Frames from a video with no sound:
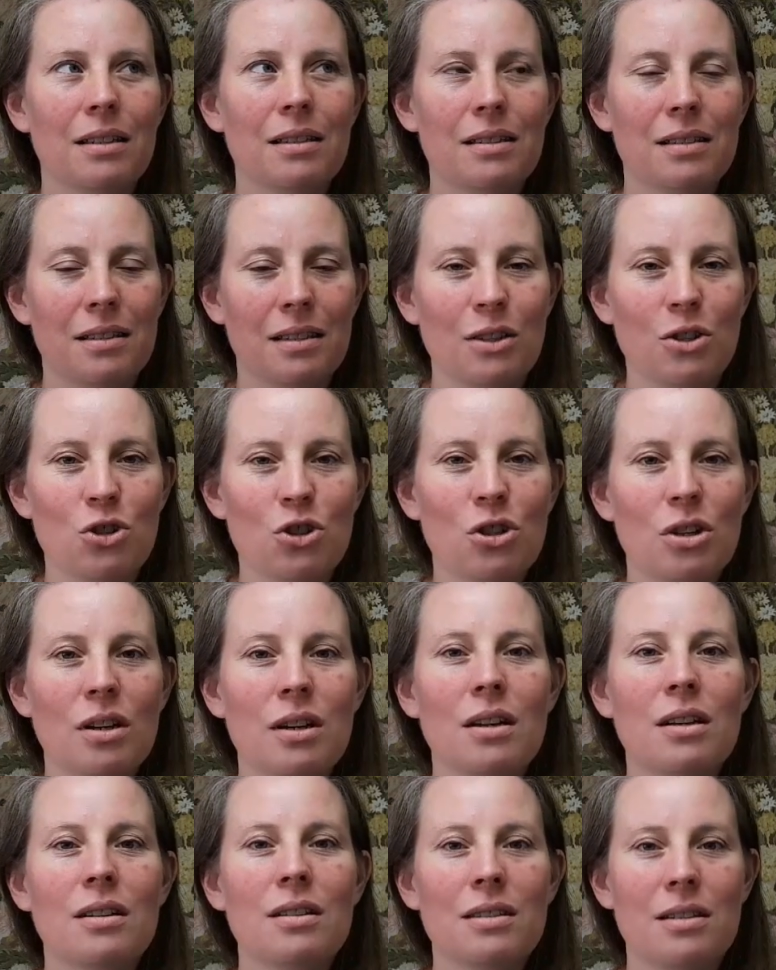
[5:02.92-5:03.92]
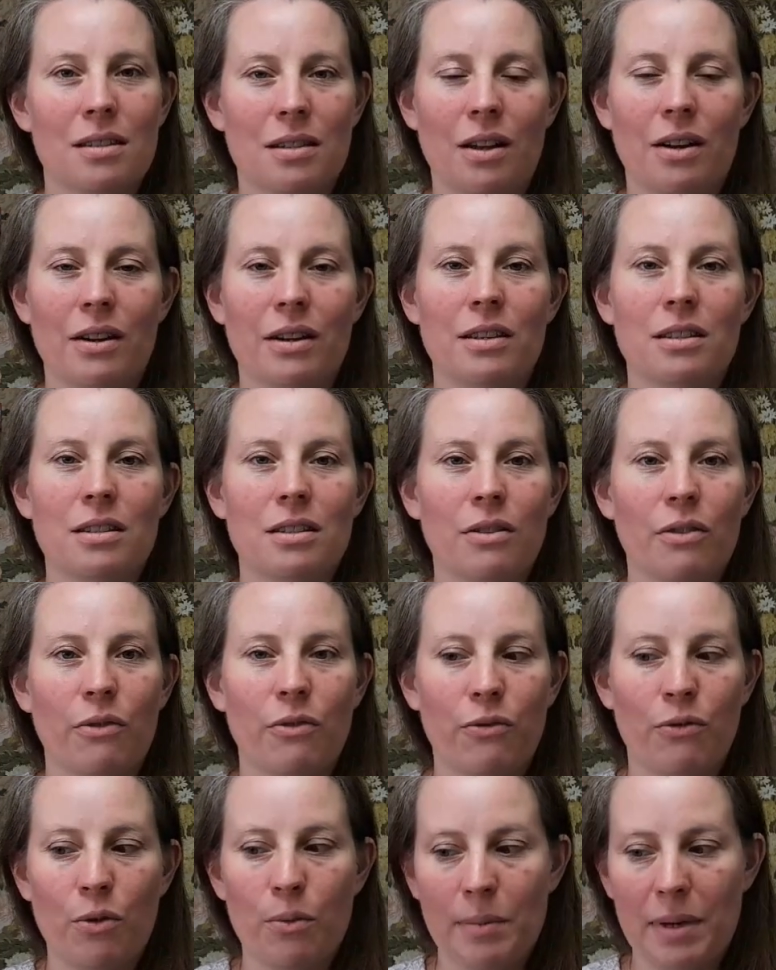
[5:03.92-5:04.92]
stitch size
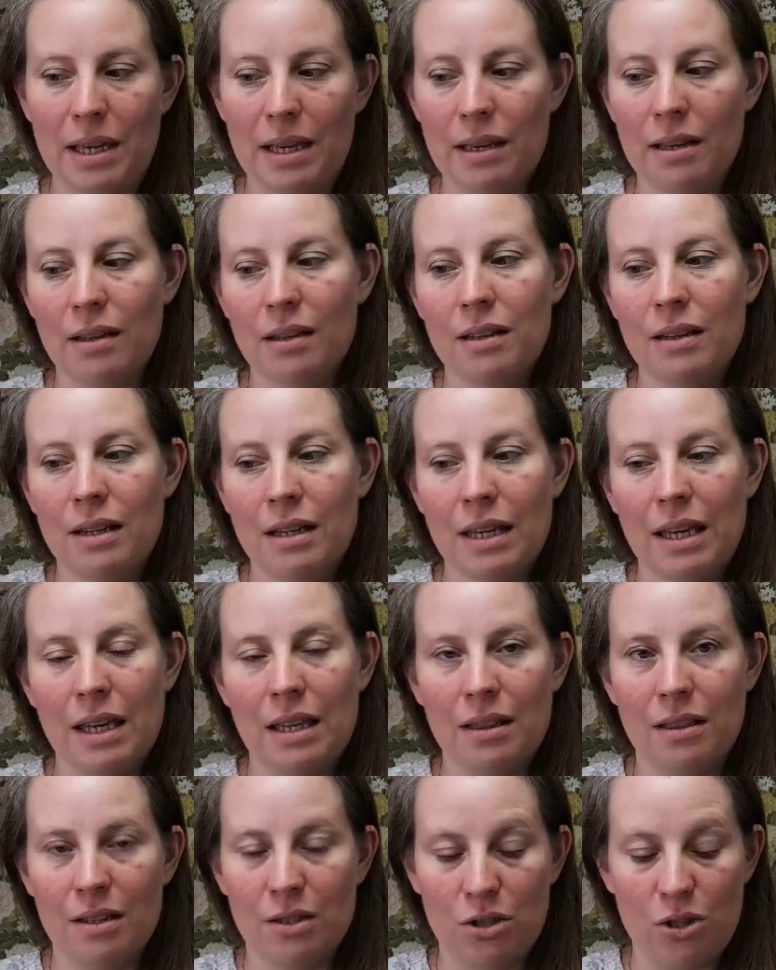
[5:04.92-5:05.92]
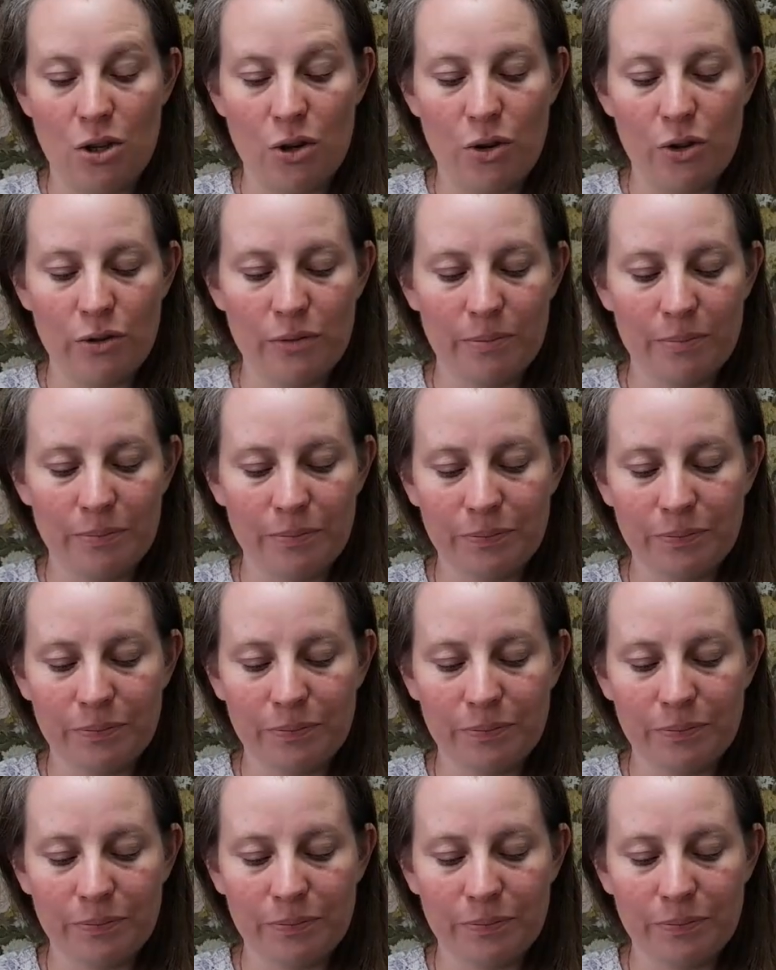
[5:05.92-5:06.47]
for me in this yarn.